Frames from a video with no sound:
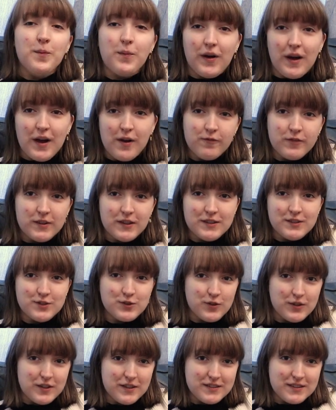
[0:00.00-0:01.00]
but I'm really
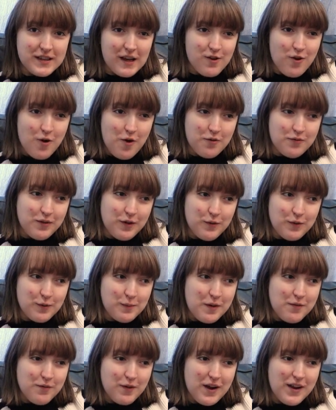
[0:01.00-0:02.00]
just going out to get coffee with
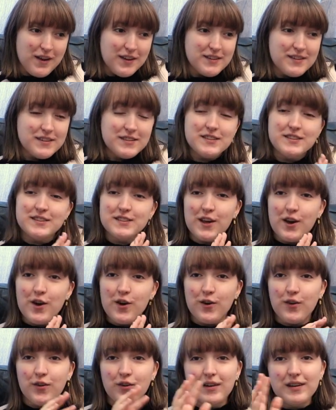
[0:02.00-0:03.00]
my friend.
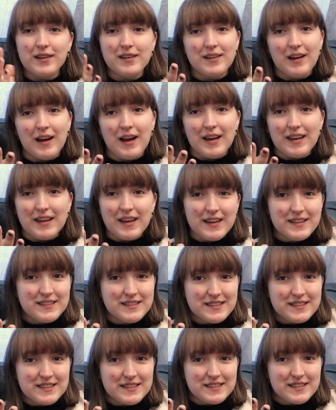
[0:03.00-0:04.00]
So I guess
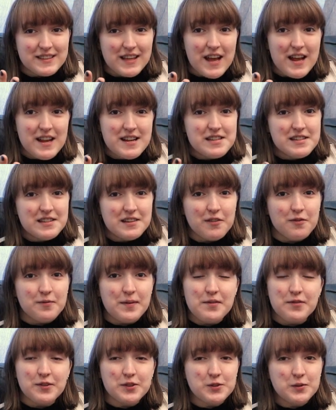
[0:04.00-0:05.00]
this is the end of
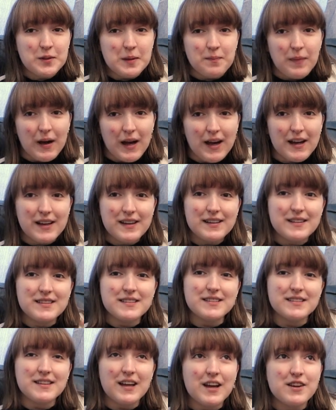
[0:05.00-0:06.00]
my first week back at
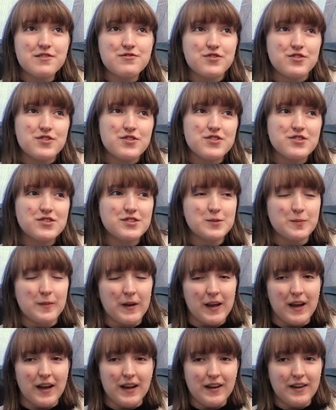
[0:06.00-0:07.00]
St. Andrews, and
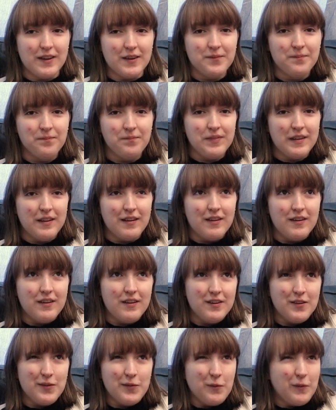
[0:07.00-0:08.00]
my kind of
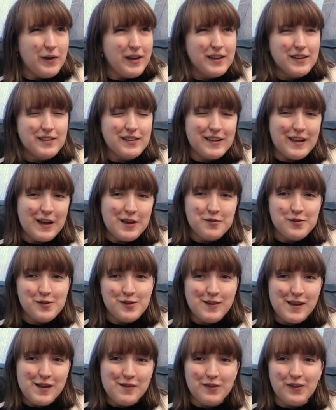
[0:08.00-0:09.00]
week in the life
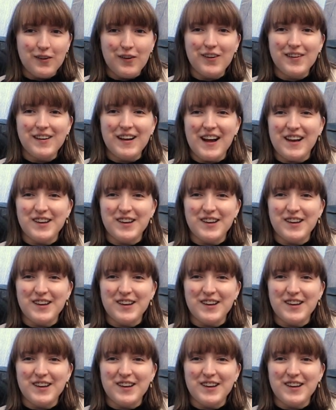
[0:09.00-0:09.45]
uni vlog.